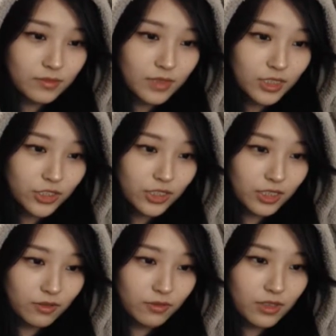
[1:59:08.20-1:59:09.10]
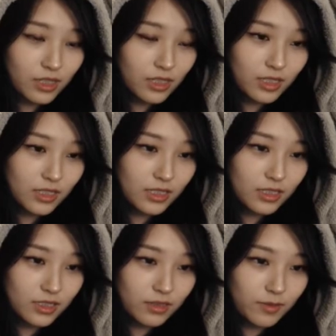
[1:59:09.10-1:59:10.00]
Does she live with
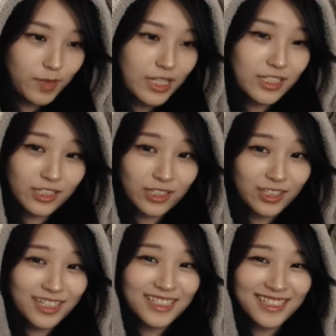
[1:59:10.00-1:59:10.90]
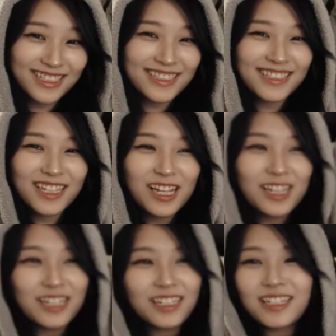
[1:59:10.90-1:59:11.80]
us? Basically.
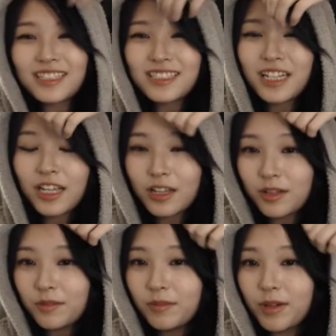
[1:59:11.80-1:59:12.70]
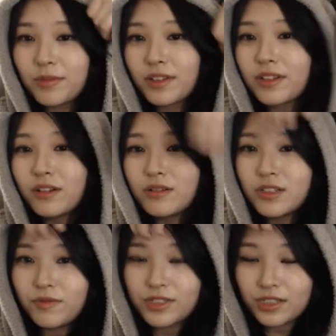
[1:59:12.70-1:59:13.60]
It's like, my brother goes to
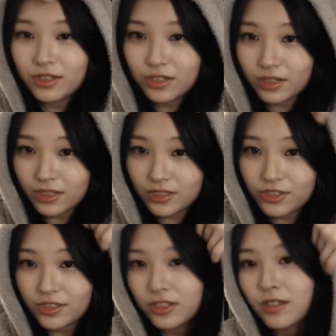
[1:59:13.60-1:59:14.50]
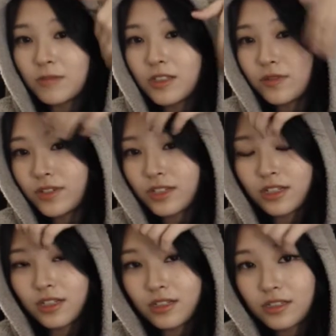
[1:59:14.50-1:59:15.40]
visit her, and then she comes to visit
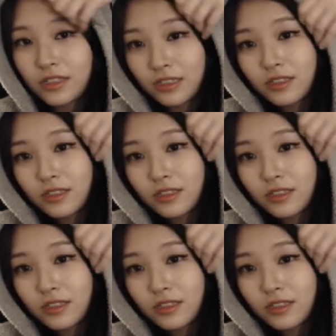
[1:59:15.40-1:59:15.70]
us.